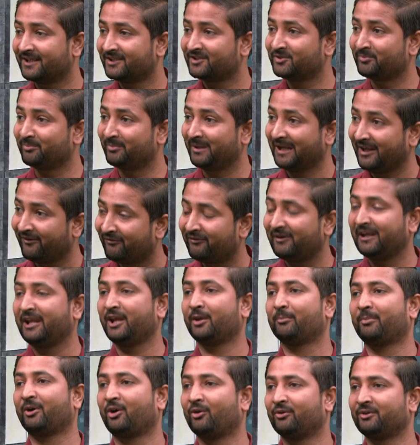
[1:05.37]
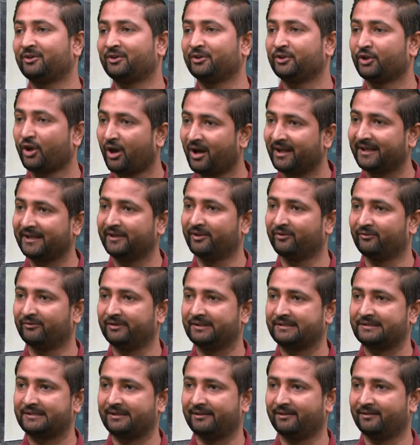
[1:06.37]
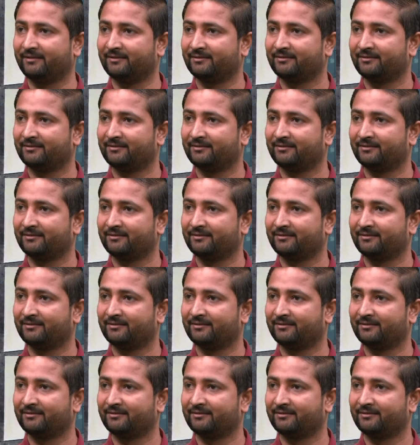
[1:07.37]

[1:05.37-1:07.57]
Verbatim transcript: us briefly about your innovation.